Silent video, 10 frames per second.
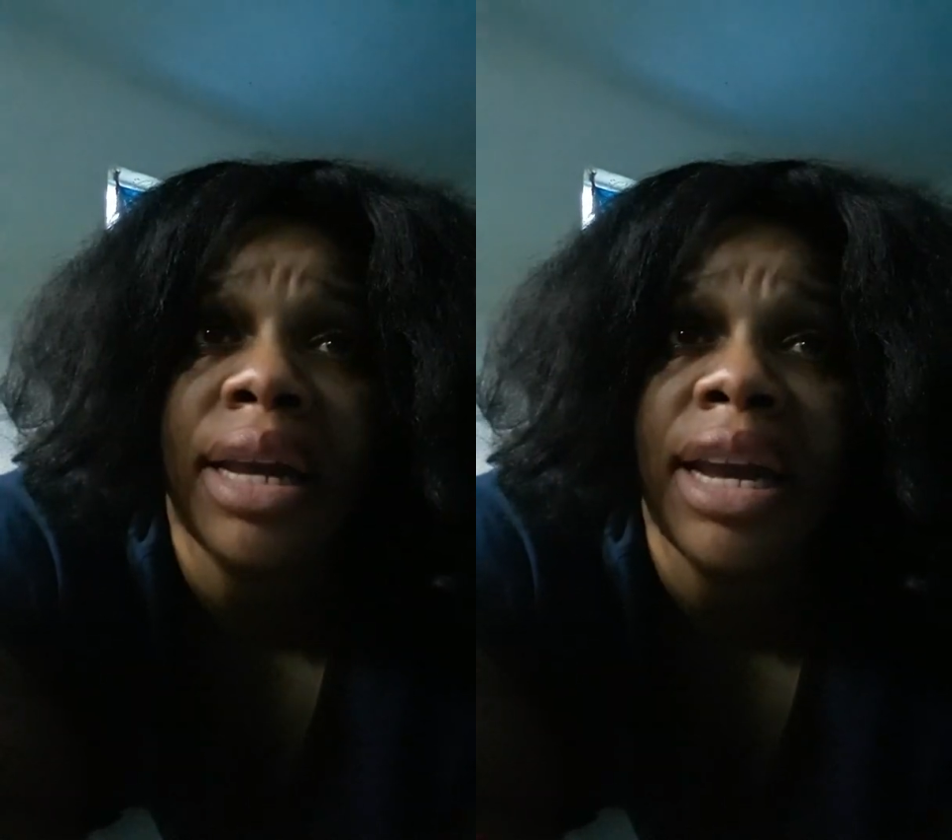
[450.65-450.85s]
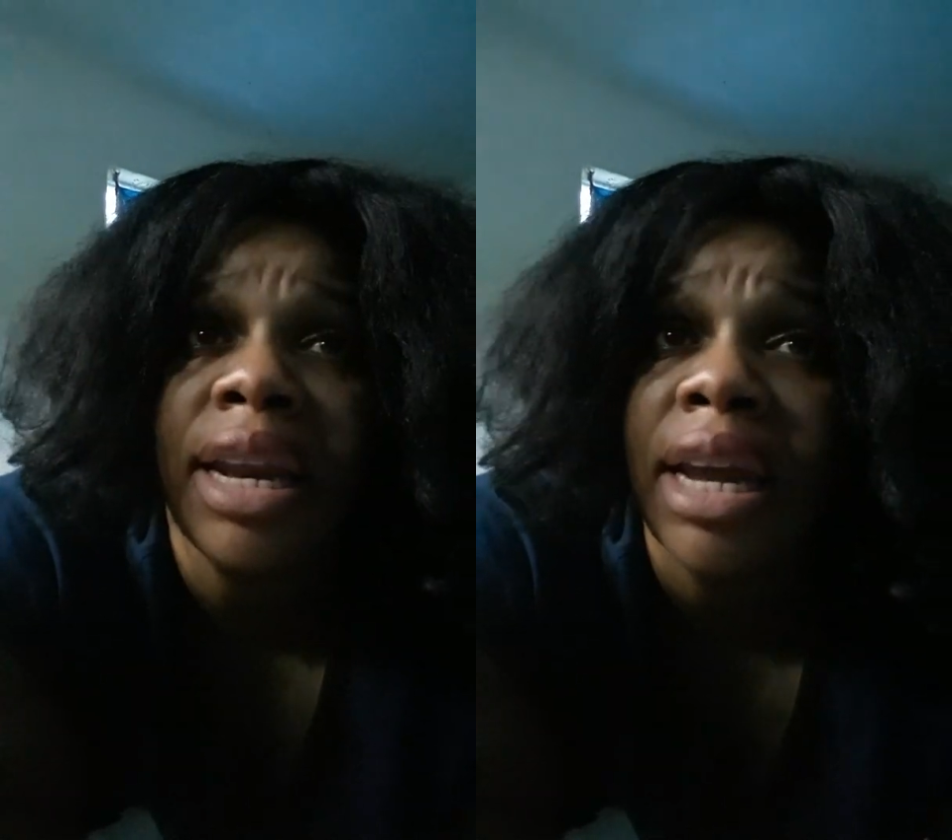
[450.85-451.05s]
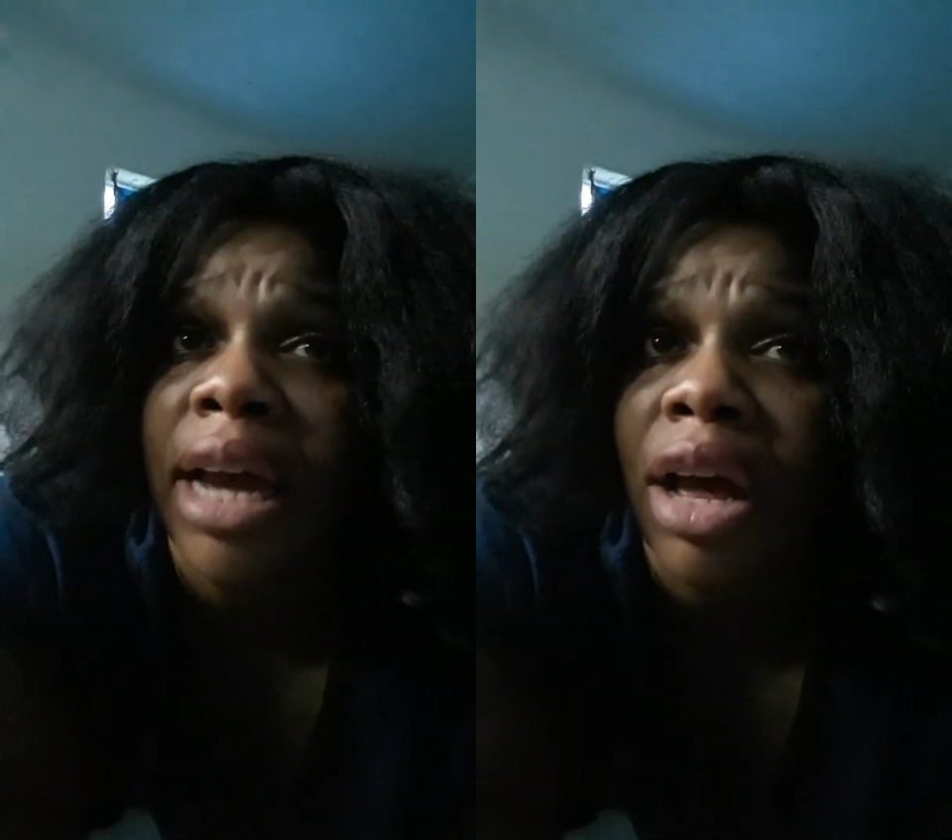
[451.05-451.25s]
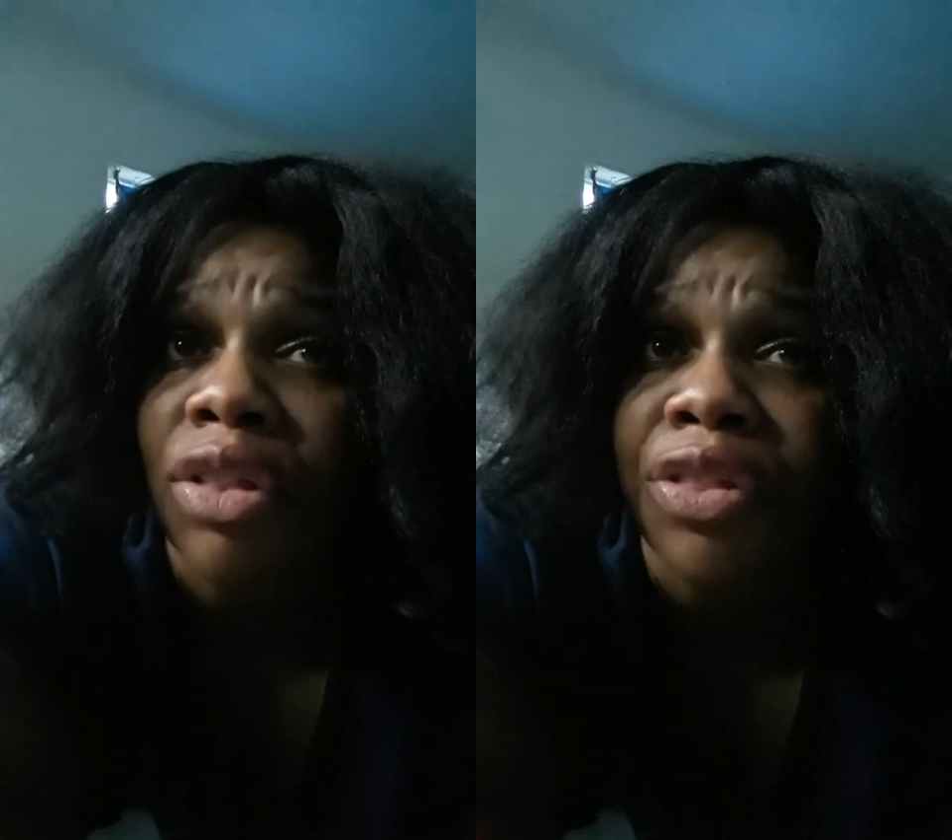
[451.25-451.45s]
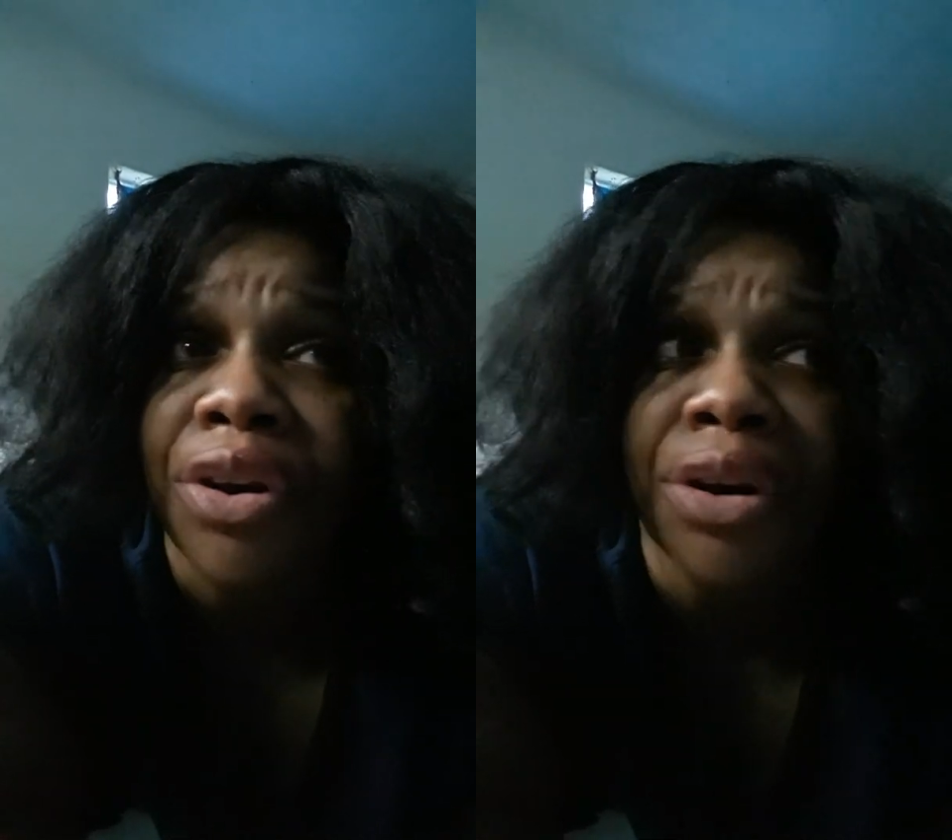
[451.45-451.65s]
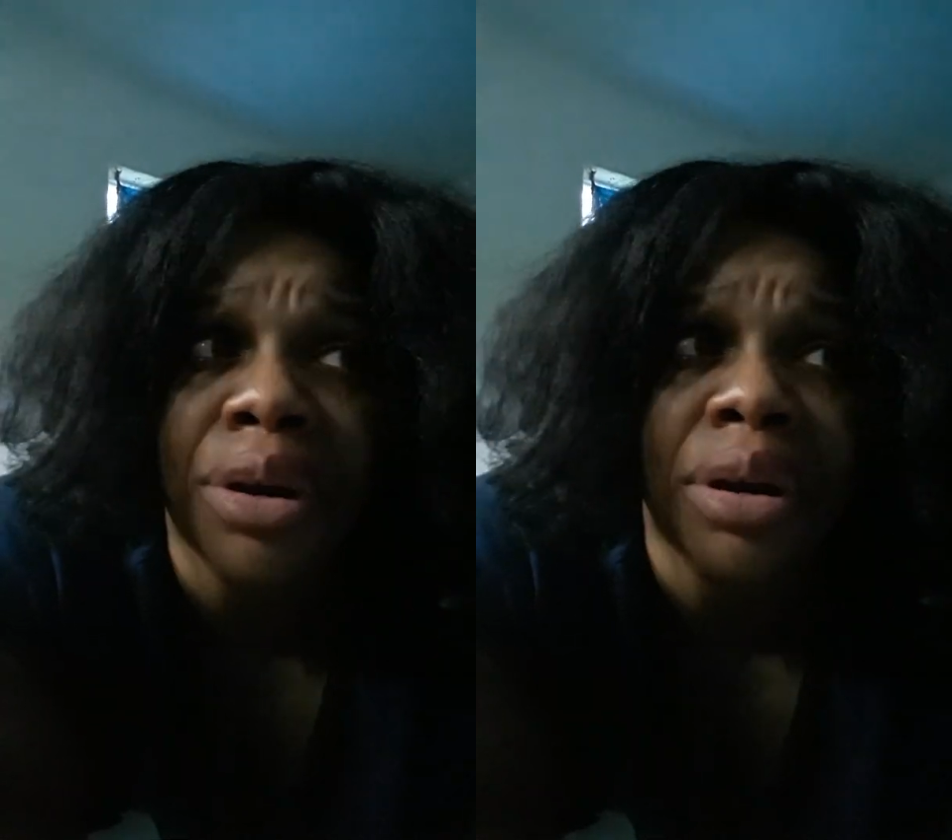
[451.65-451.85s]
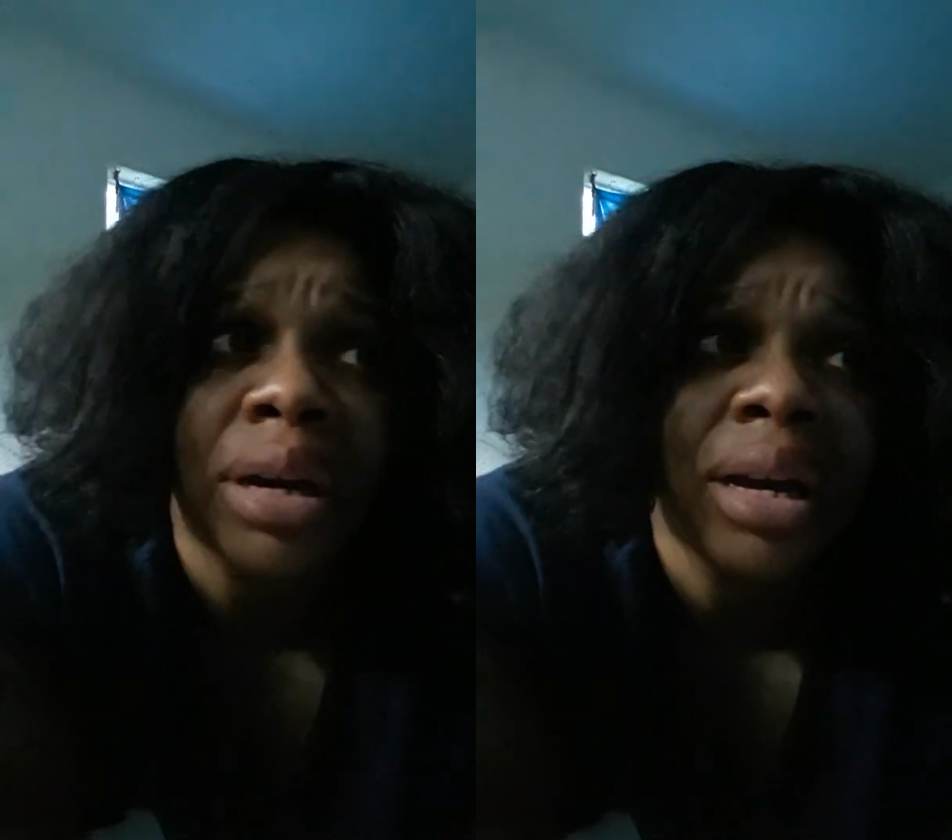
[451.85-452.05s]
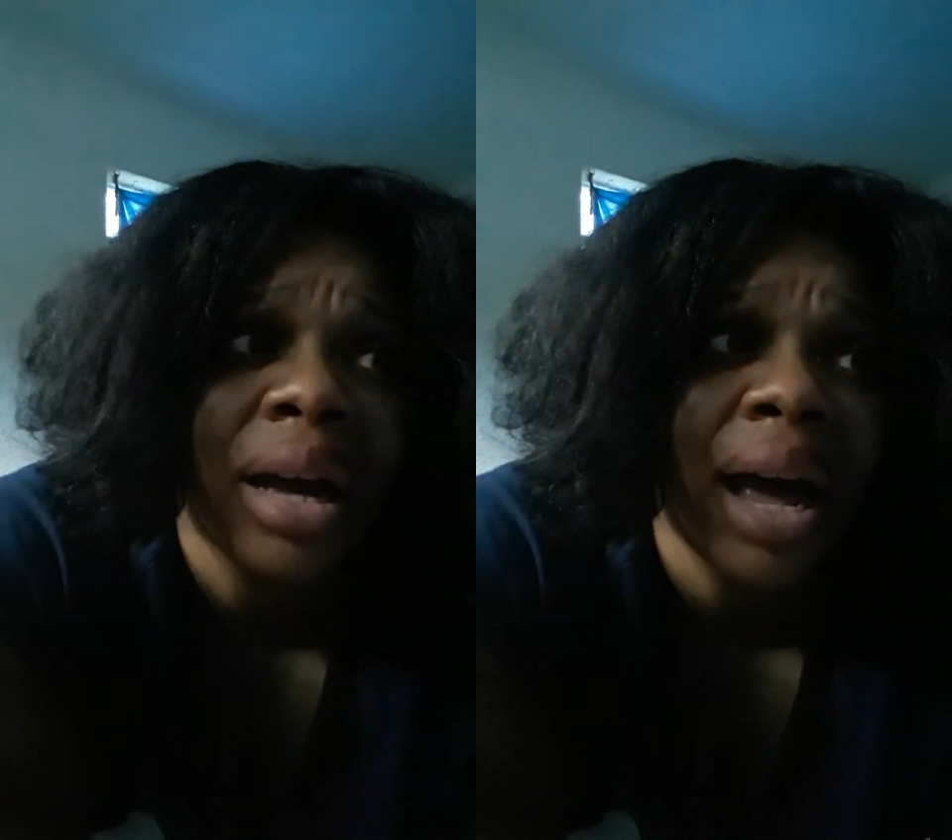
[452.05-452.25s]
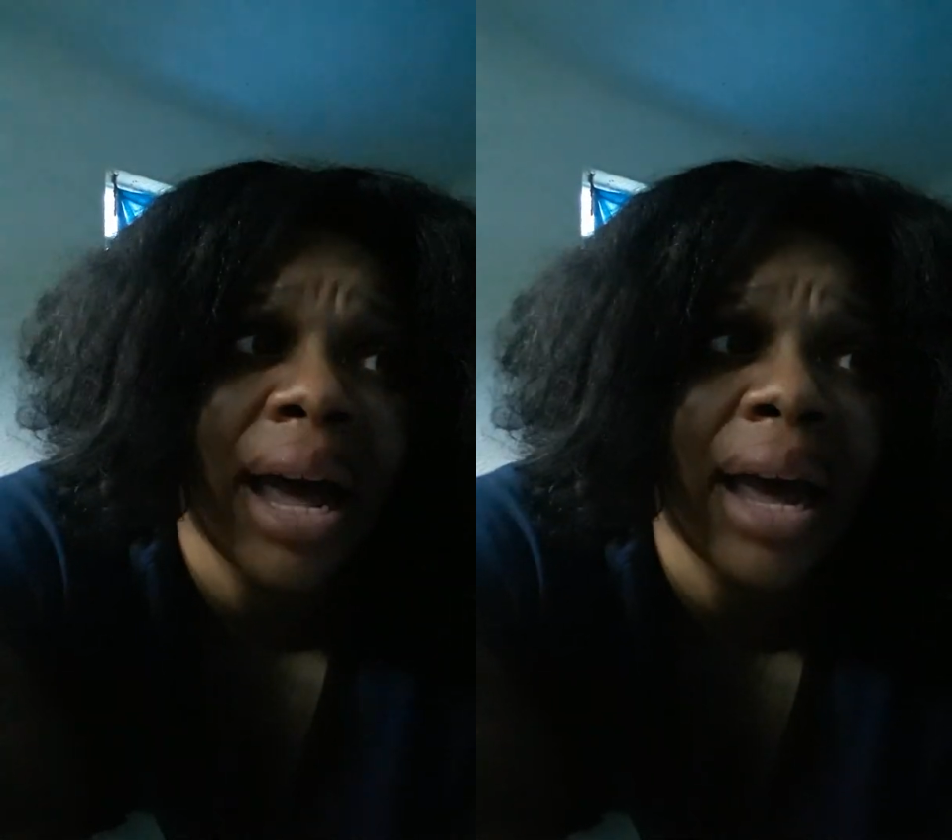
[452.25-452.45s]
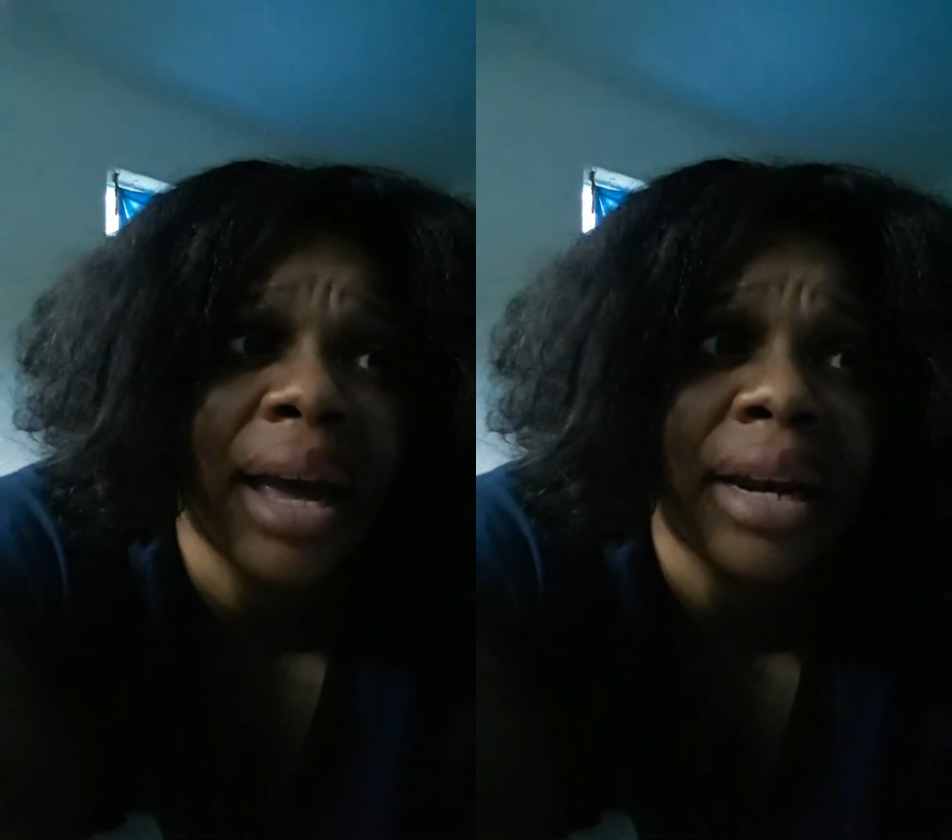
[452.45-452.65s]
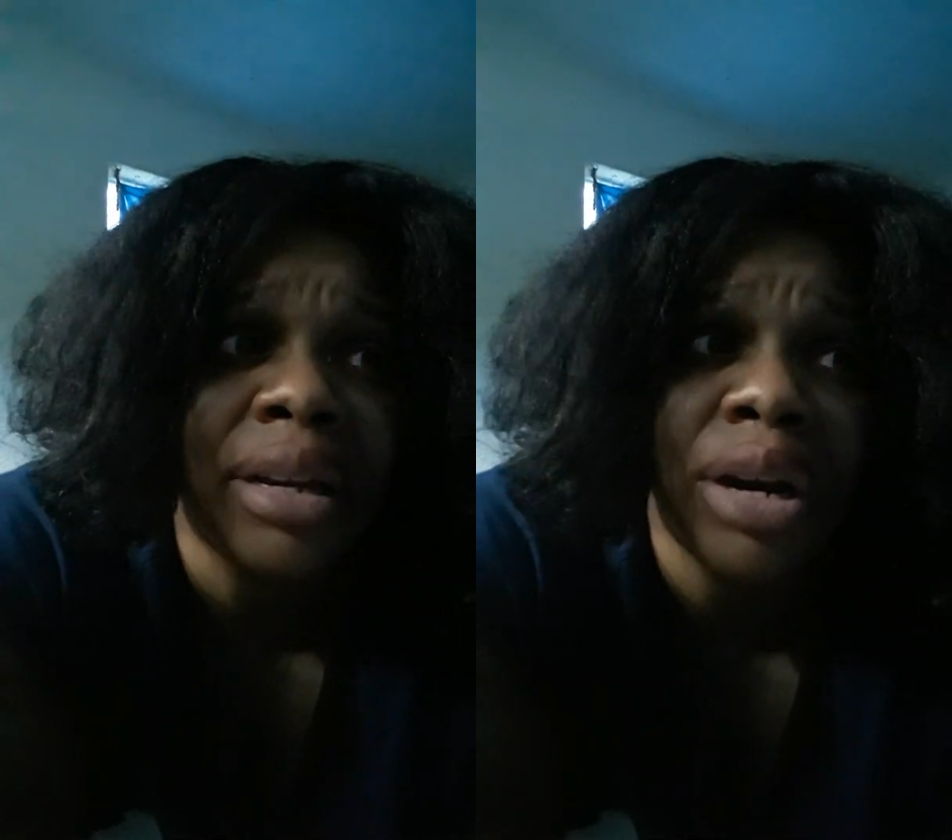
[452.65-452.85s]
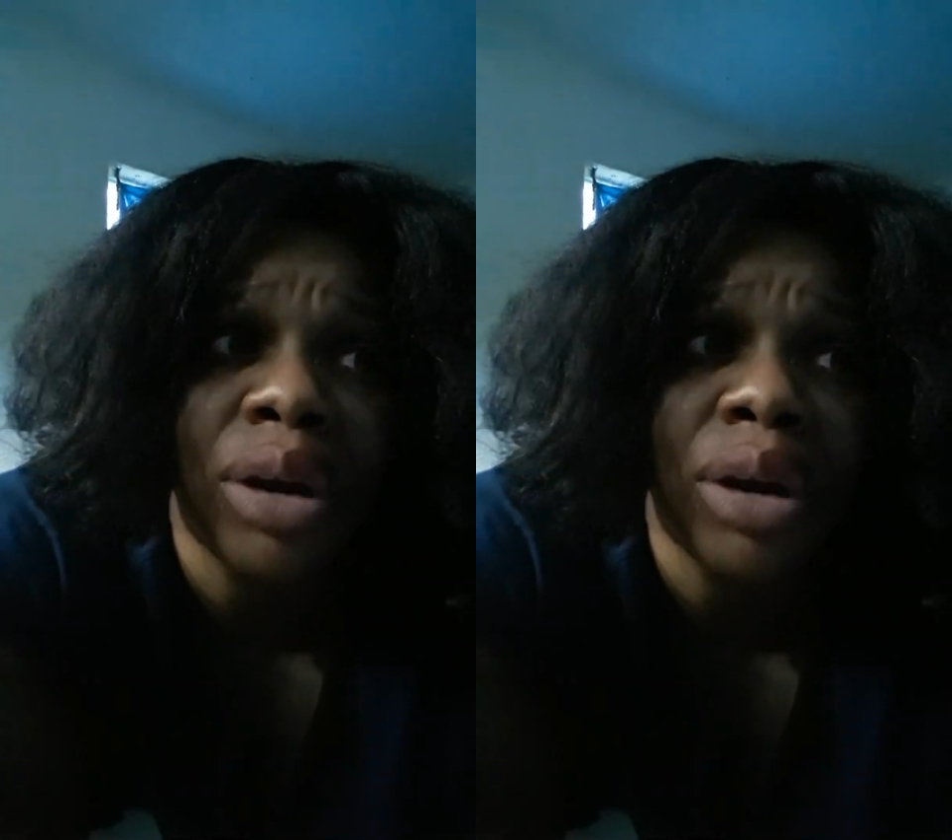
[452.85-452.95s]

eating healthier and,